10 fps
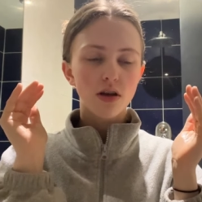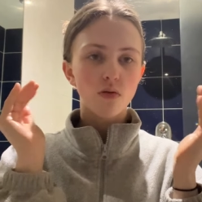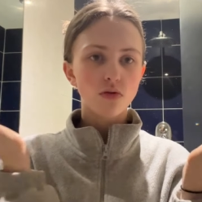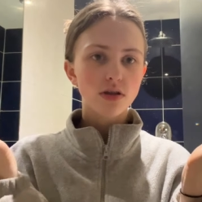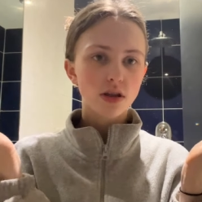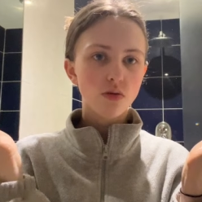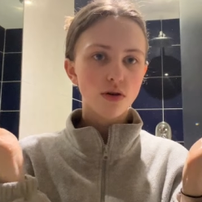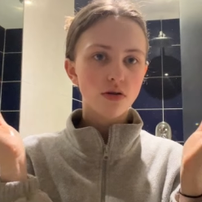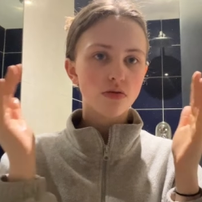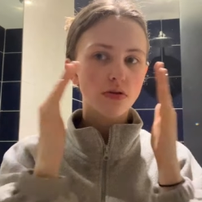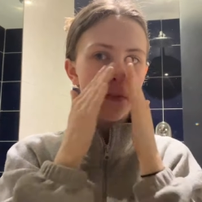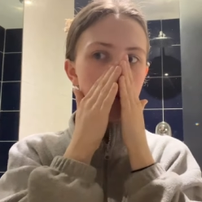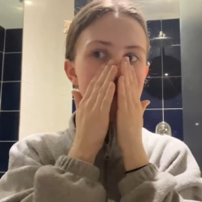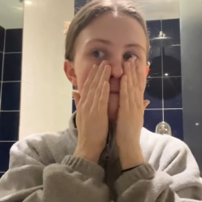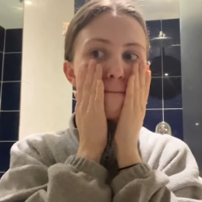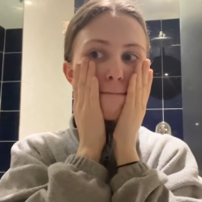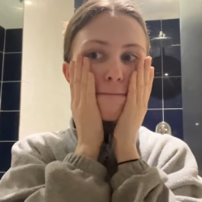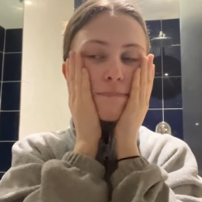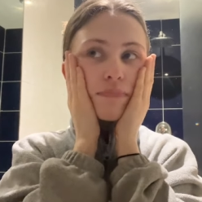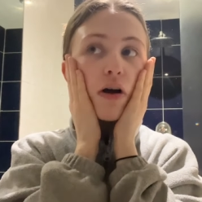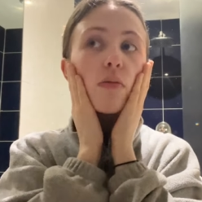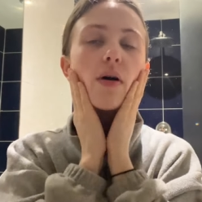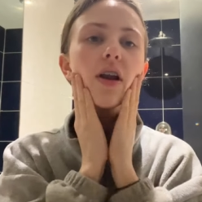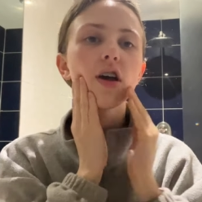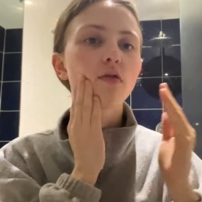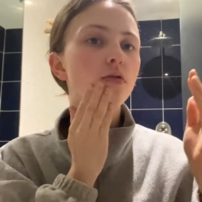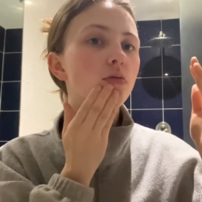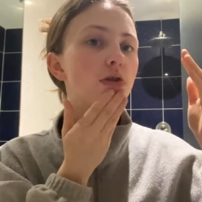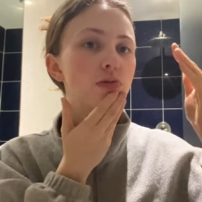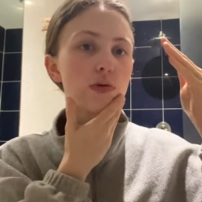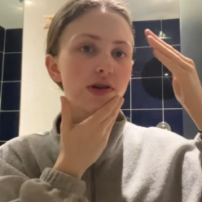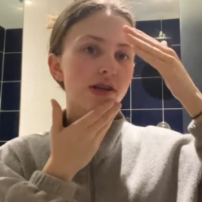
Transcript: what's the other one called? Oh, My Life with the boys.